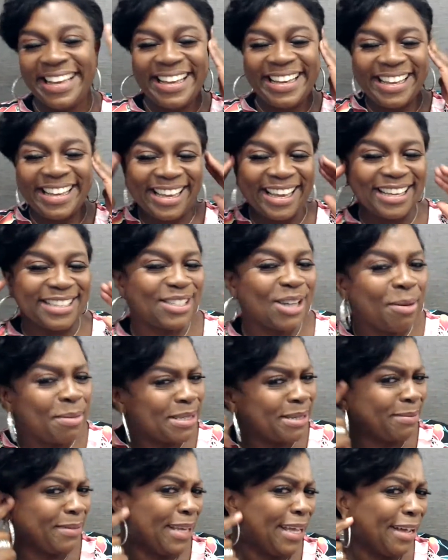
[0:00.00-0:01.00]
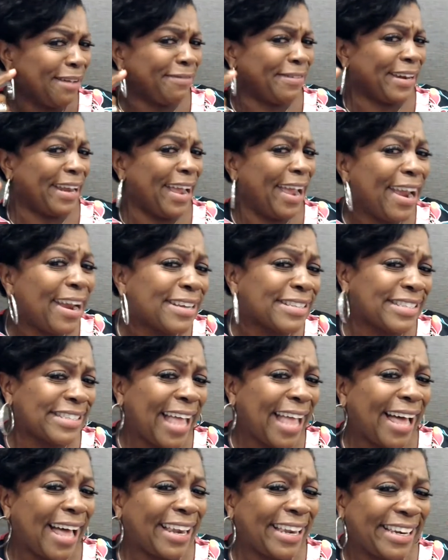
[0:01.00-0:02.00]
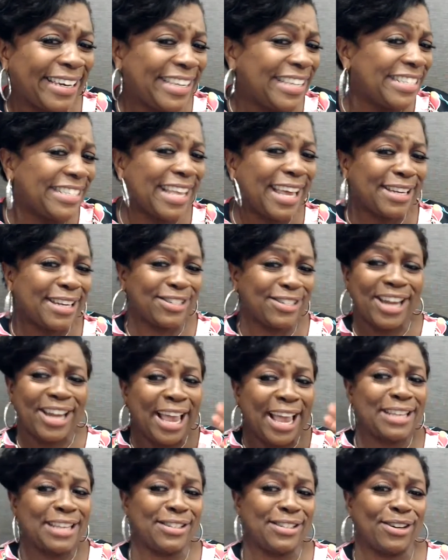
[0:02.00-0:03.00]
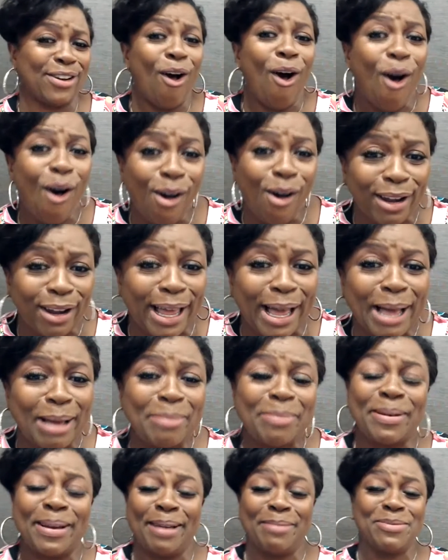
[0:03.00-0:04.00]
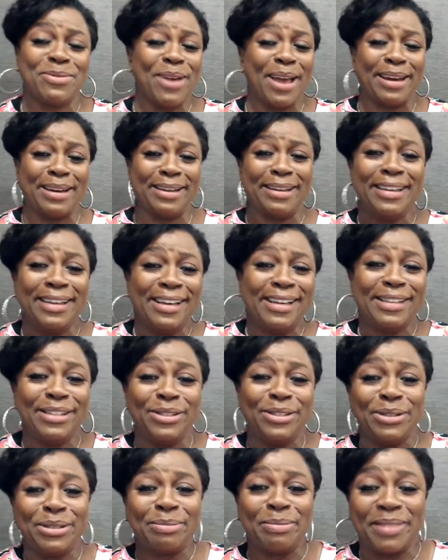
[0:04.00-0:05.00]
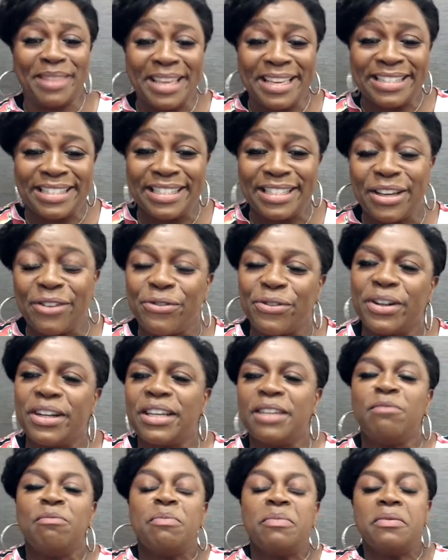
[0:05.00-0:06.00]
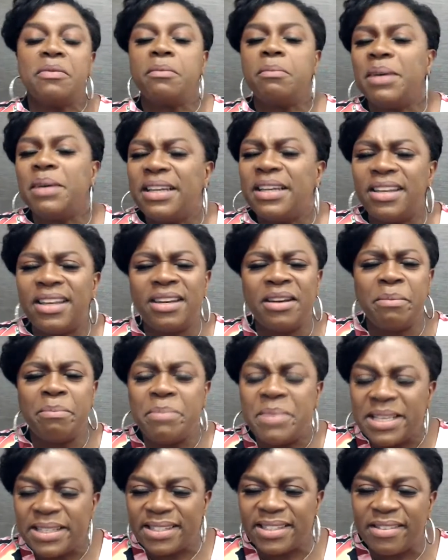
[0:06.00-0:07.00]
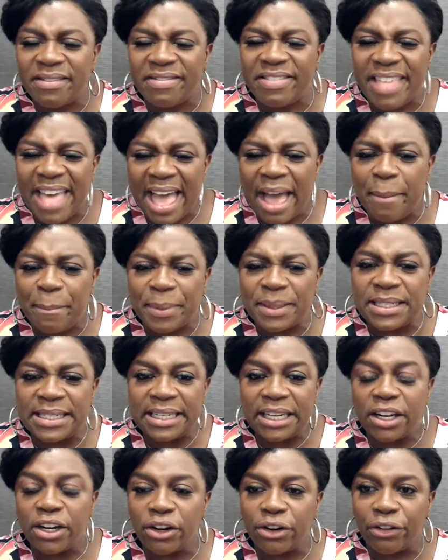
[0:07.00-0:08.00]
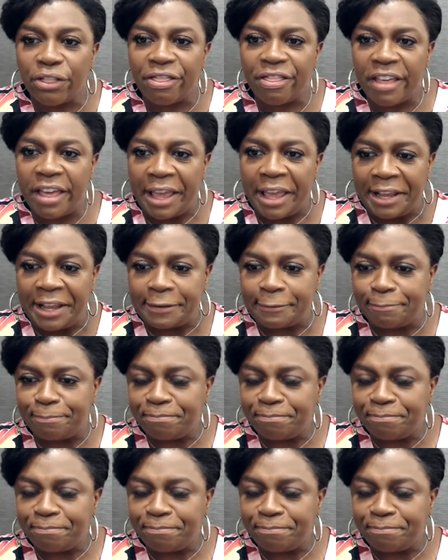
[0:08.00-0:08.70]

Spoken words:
yeah, show me some love for the hairstyle. At least I done changed it all up. I'm trying to do some things differently. But in the midst of that particular thing,